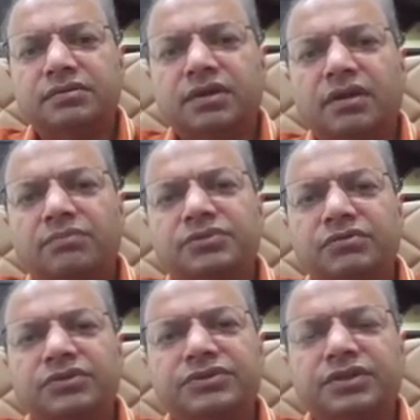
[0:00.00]
her
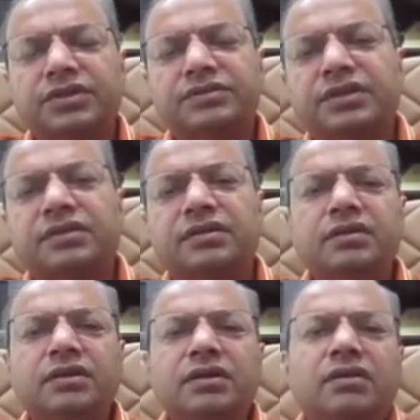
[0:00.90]
observation is that
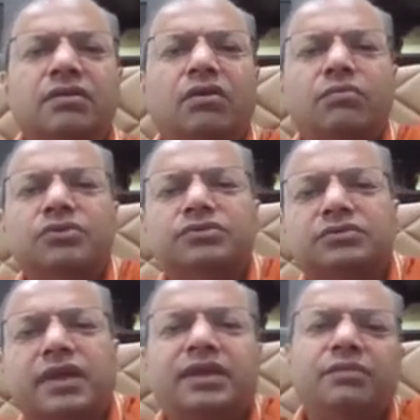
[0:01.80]
almost
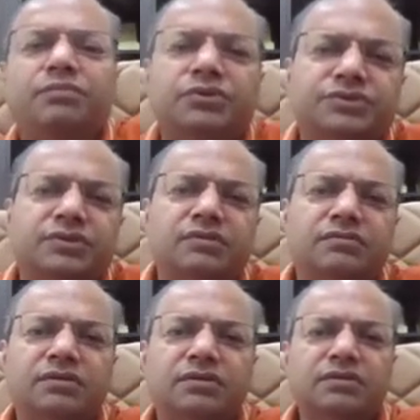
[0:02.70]
80%
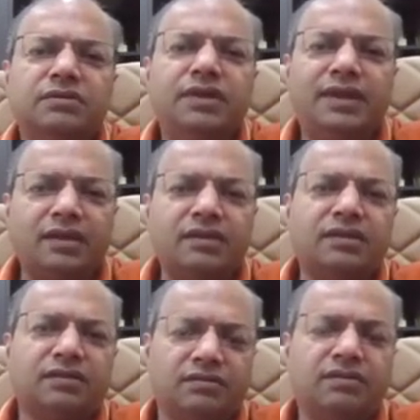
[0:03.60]
of the detected